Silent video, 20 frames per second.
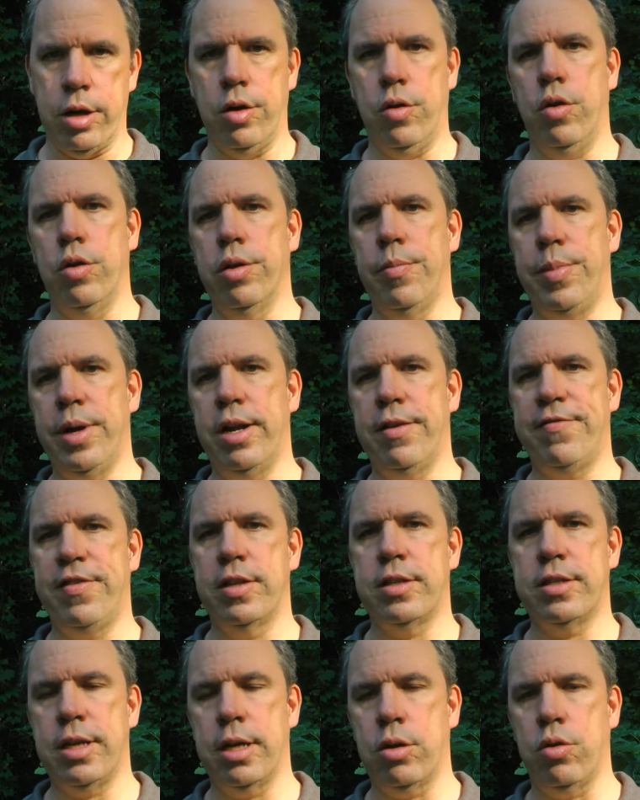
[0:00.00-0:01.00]
and all the
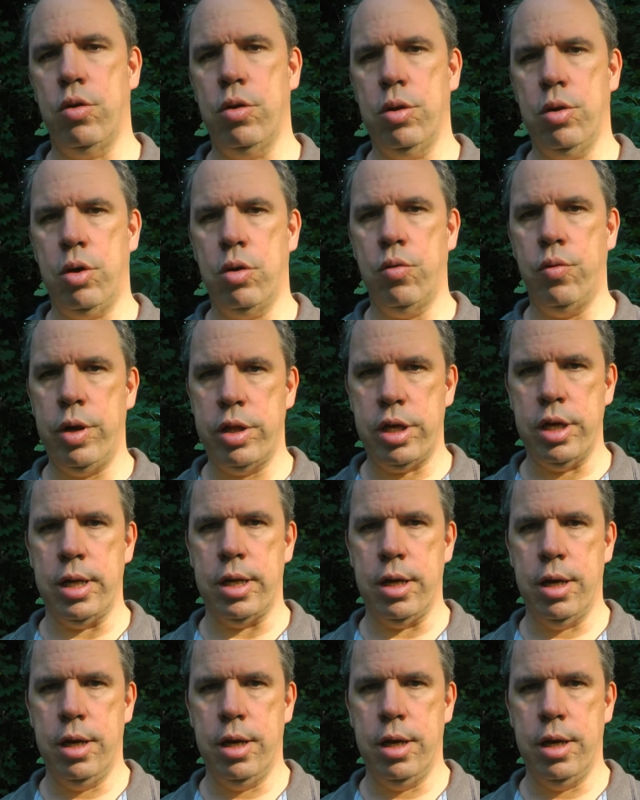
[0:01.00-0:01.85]
benefits that go along with it.